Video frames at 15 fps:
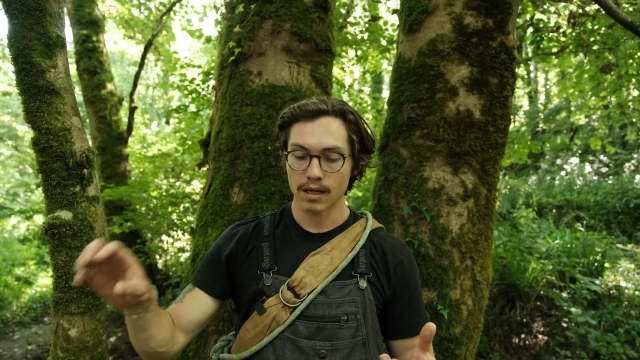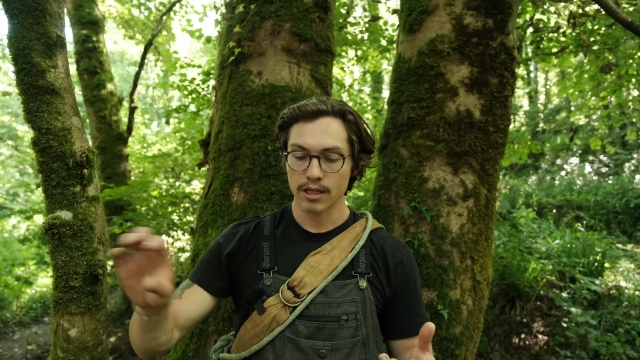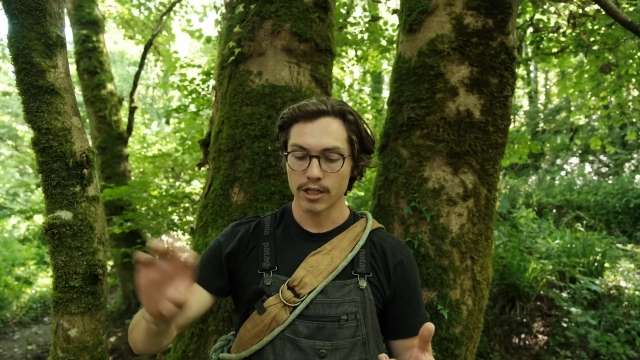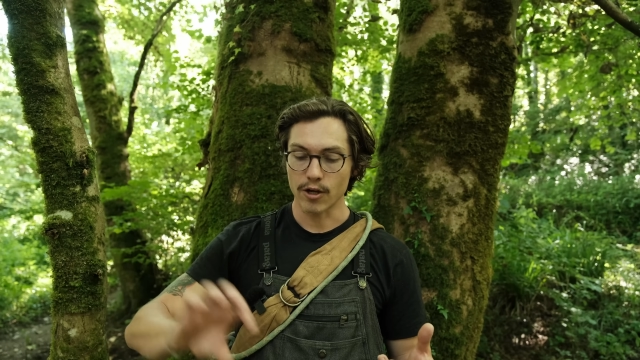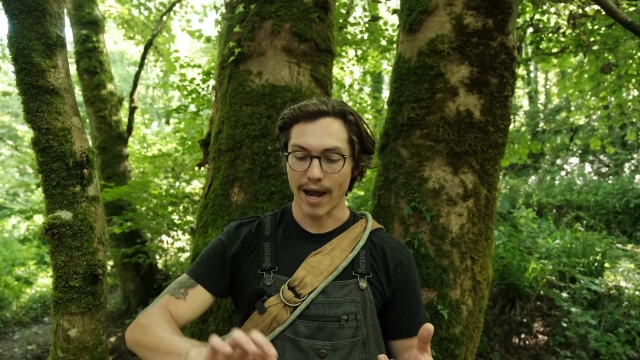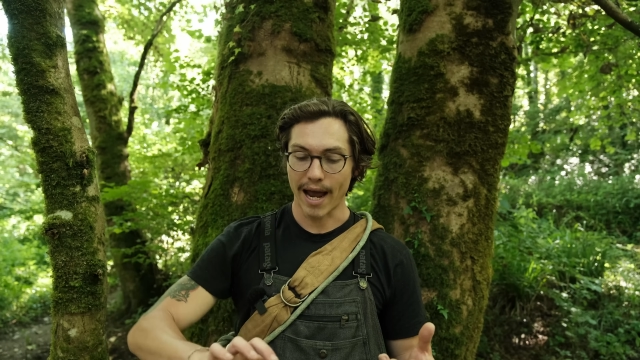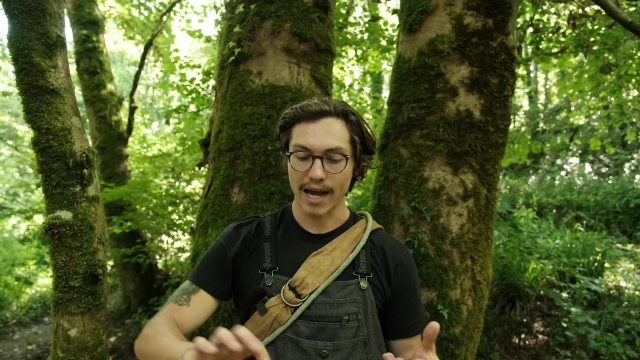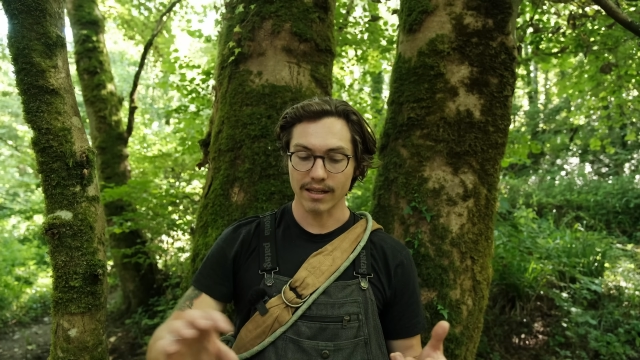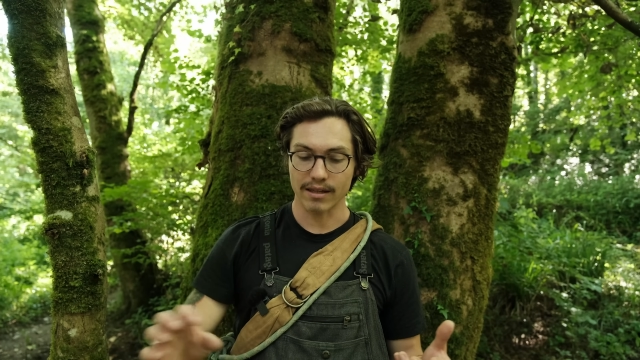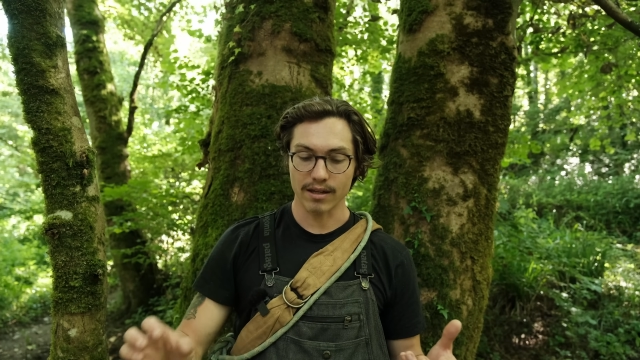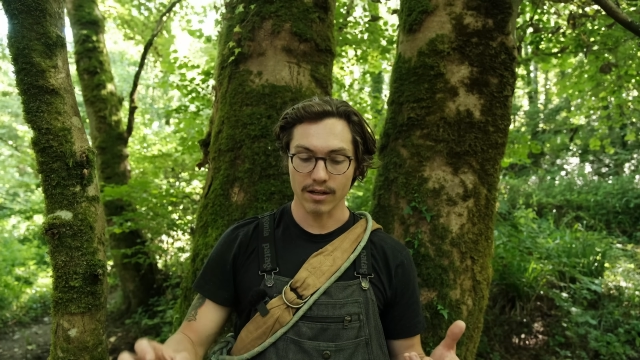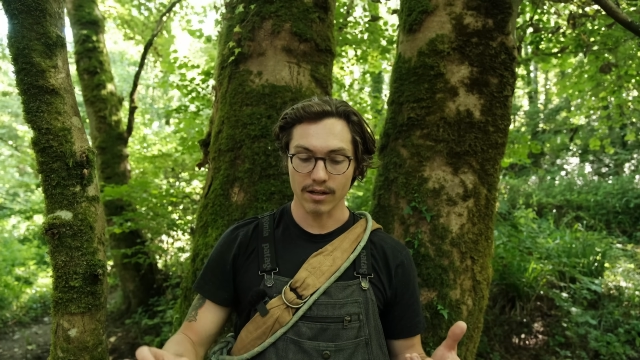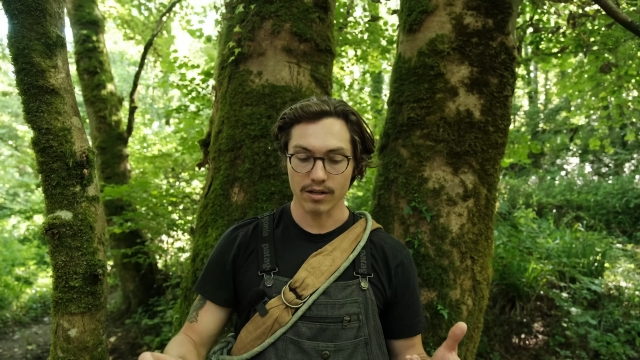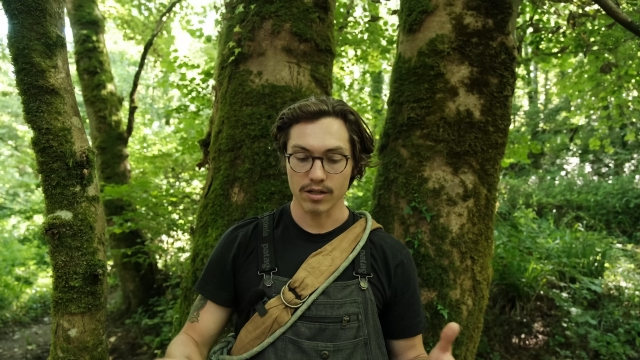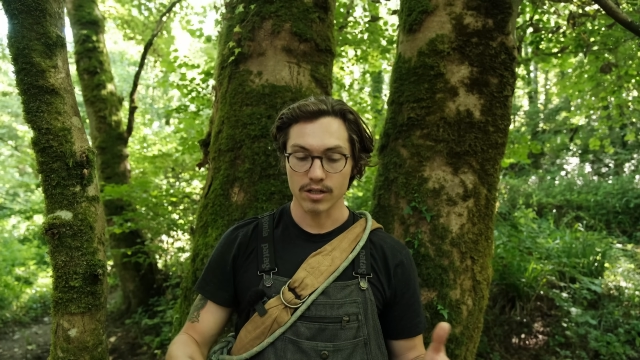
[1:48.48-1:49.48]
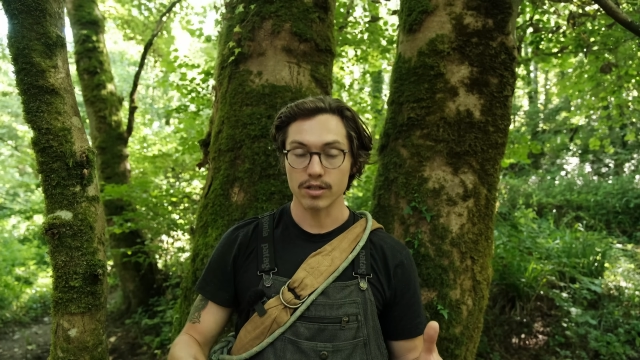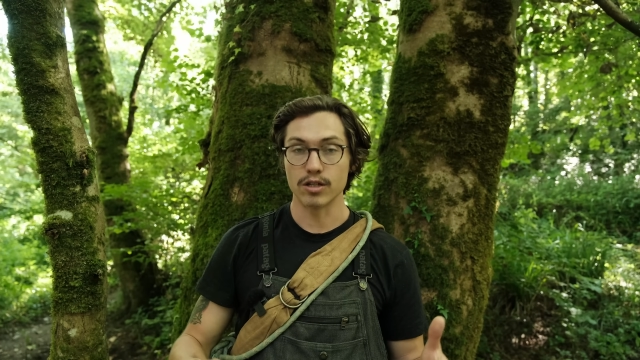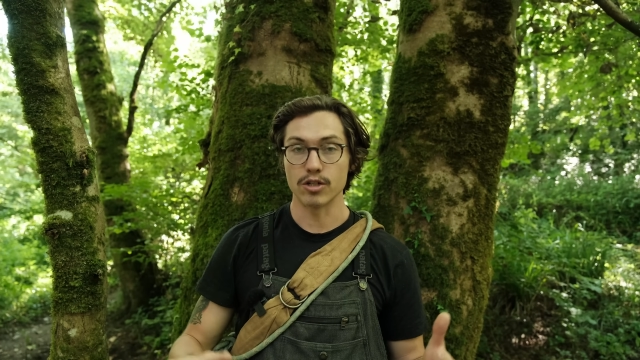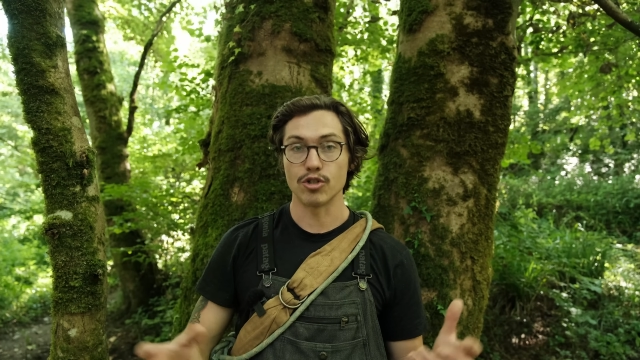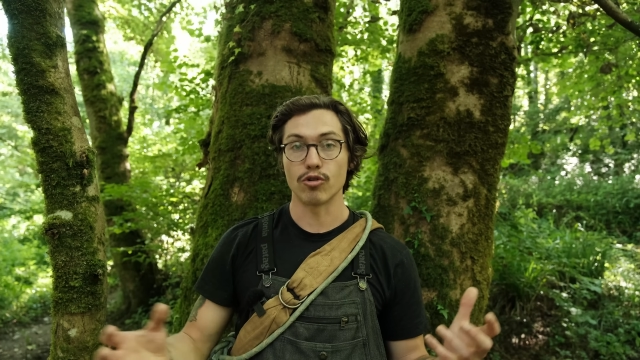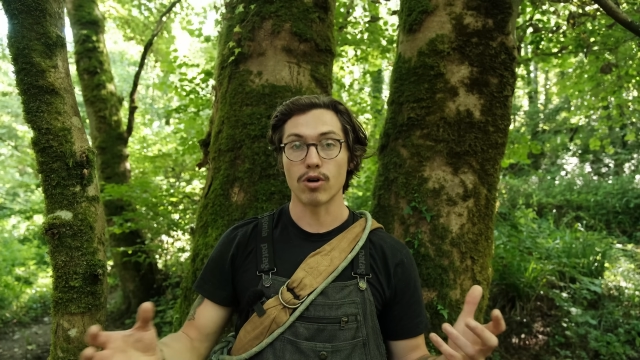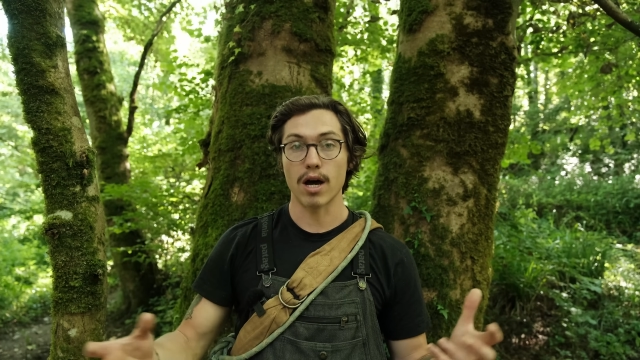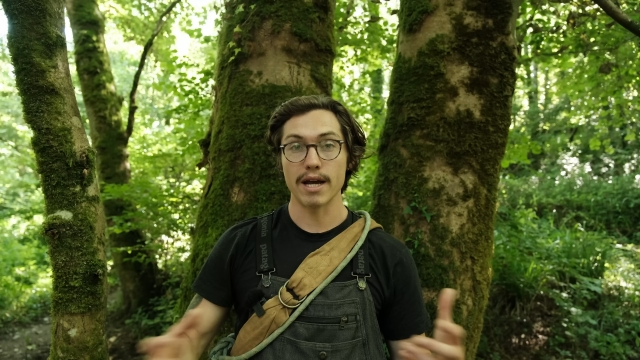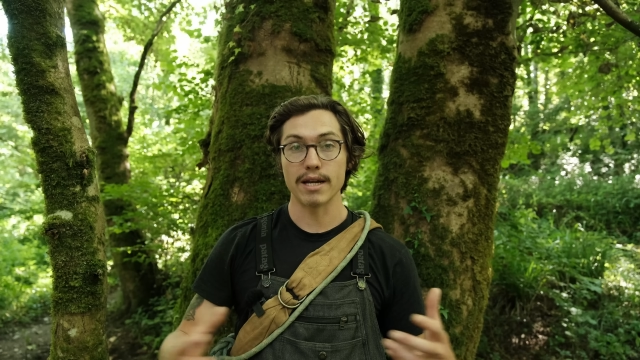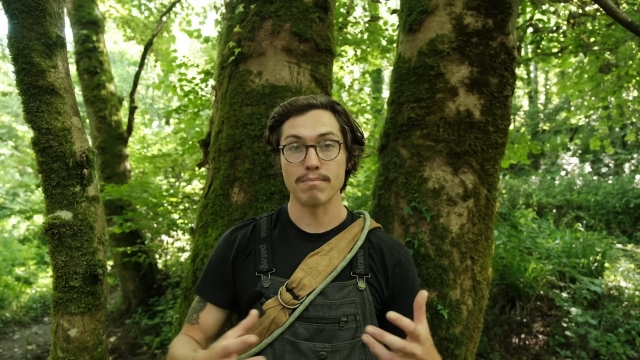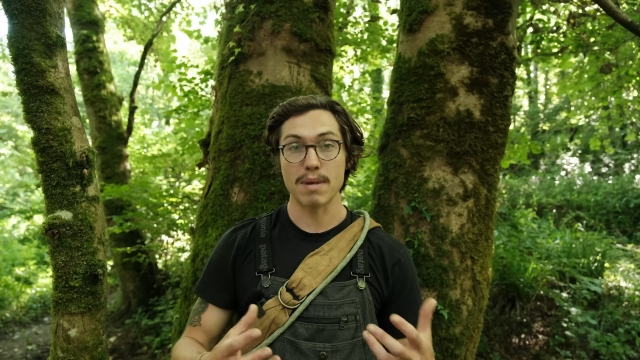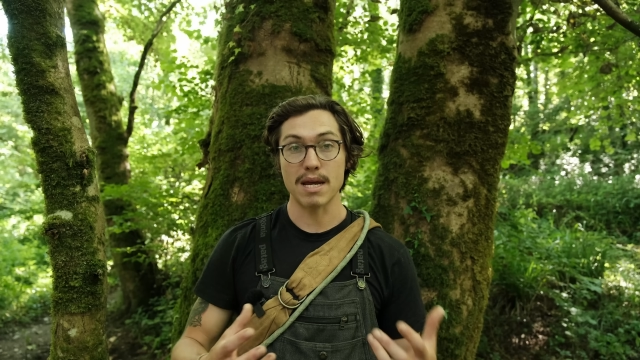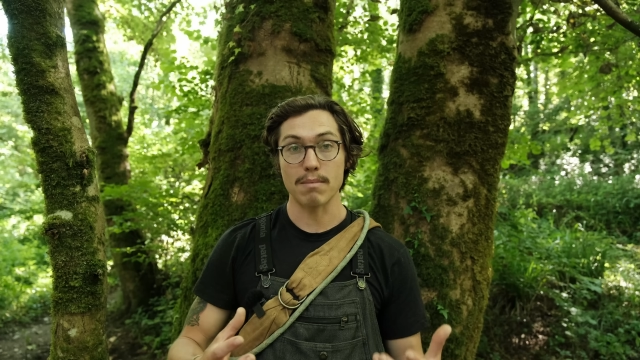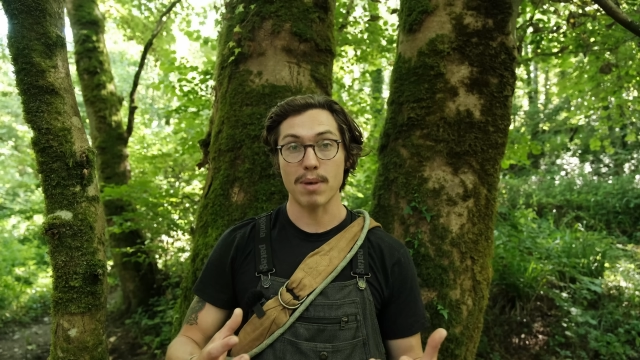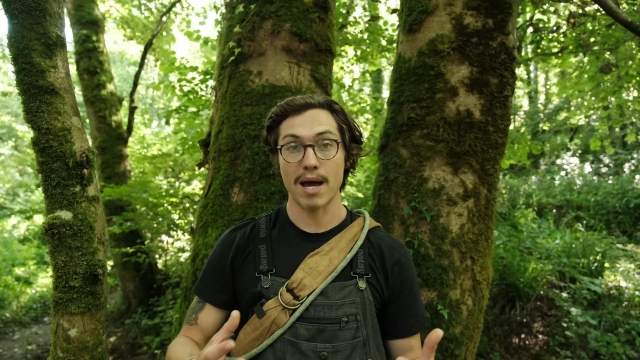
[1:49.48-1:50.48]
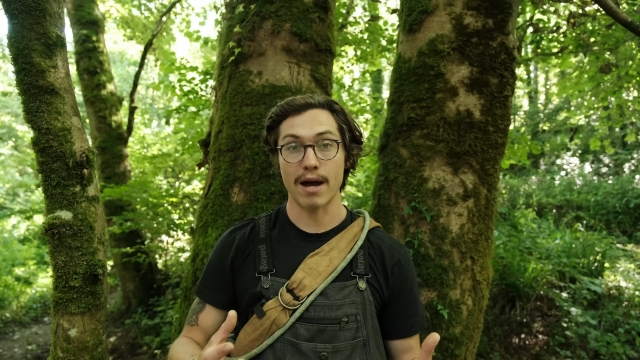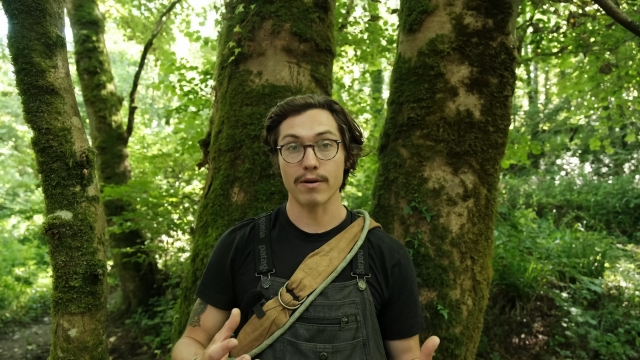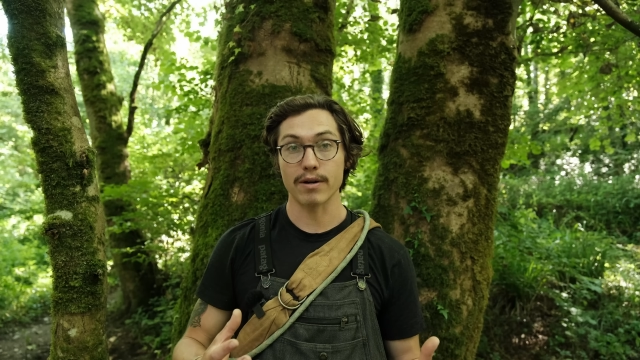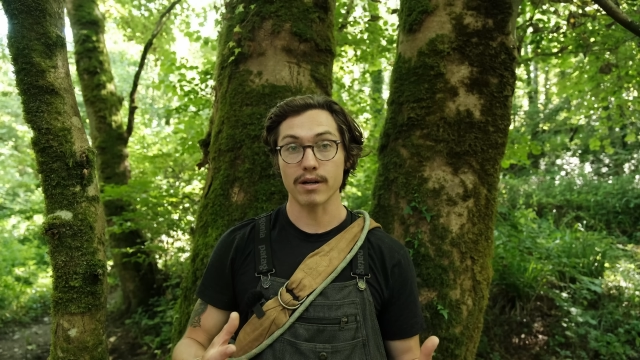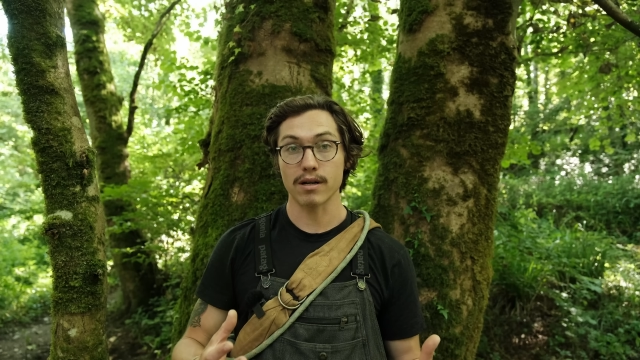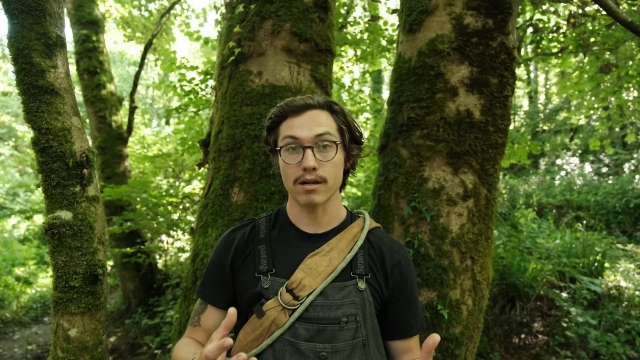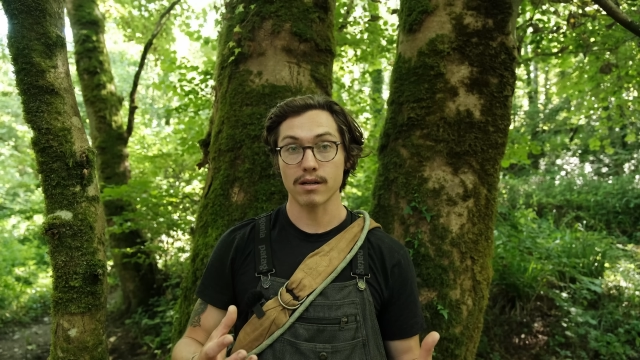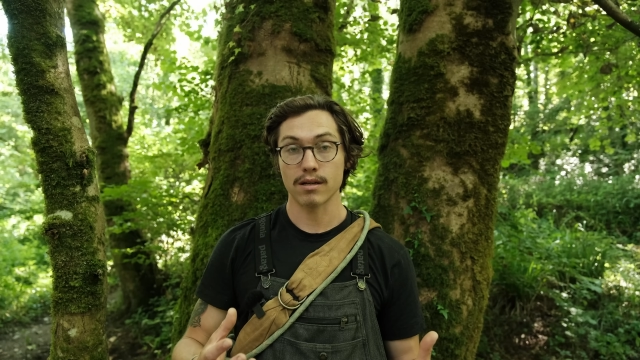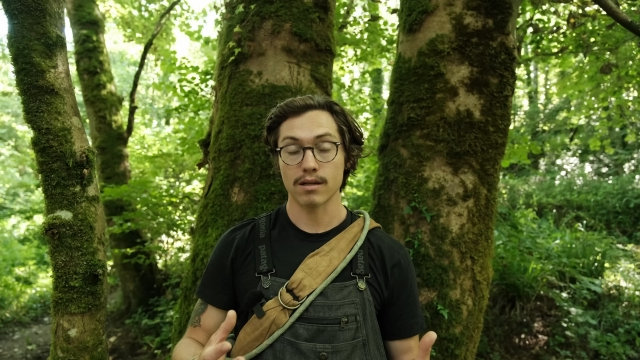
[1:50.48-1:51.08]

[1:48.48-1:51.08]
You add the dried meat powder.